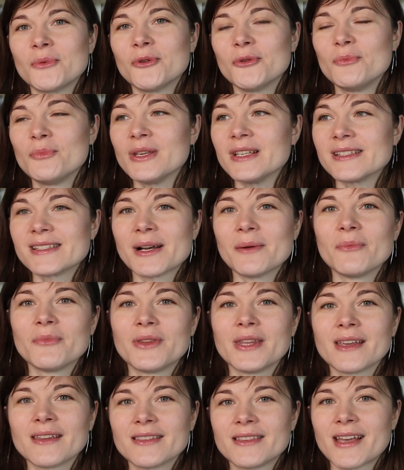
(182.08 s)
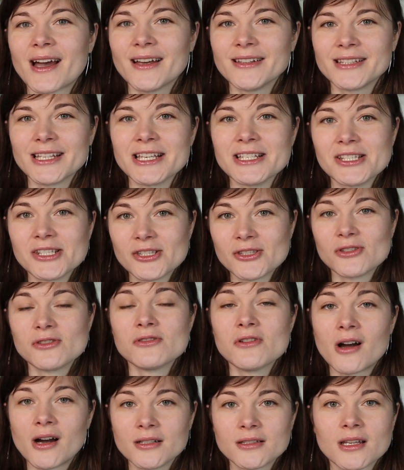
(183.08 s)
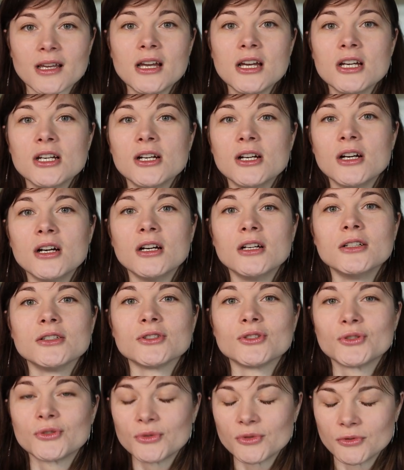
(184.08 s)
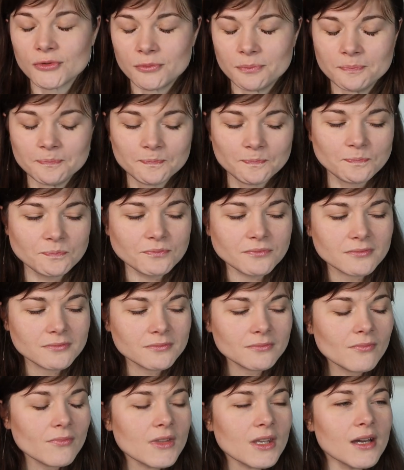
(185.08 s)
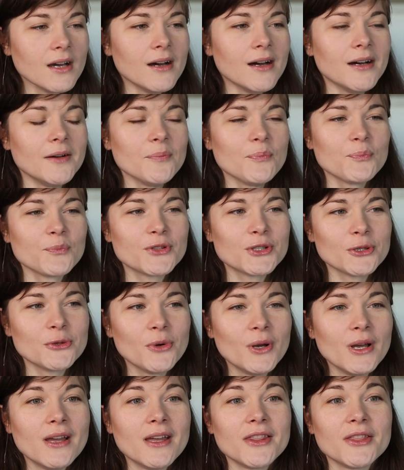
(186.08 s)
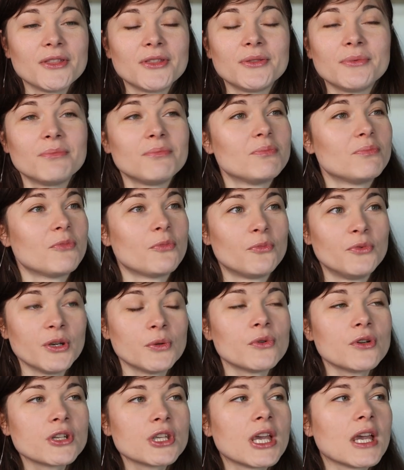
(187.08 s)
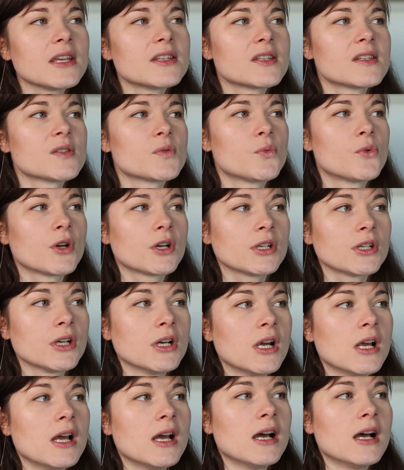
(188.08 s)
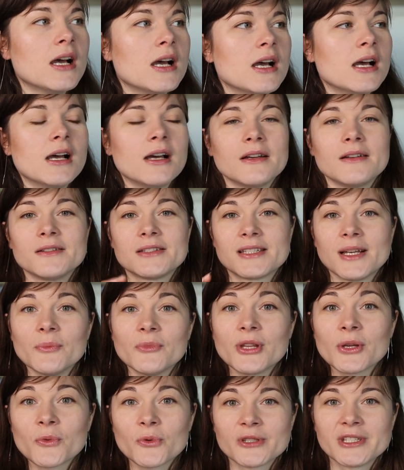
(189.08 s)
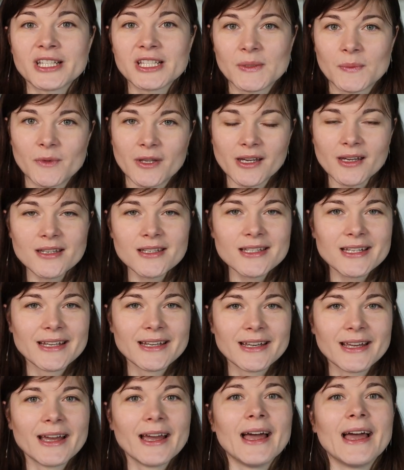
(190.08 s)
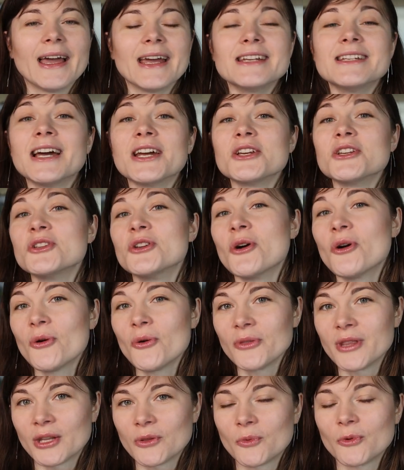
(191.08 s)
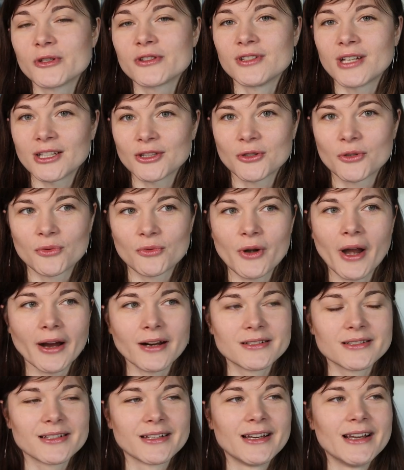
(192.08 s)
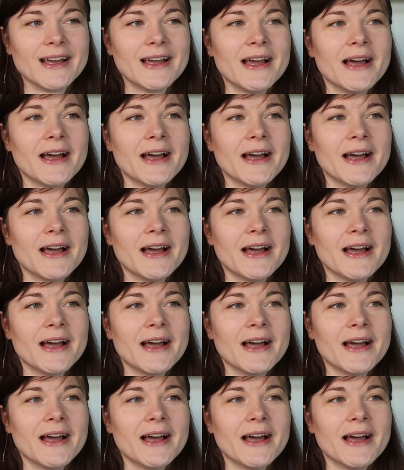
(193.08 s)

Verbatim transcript: will be something that is not true. So there were cases where something was explained, and I know that was not correct.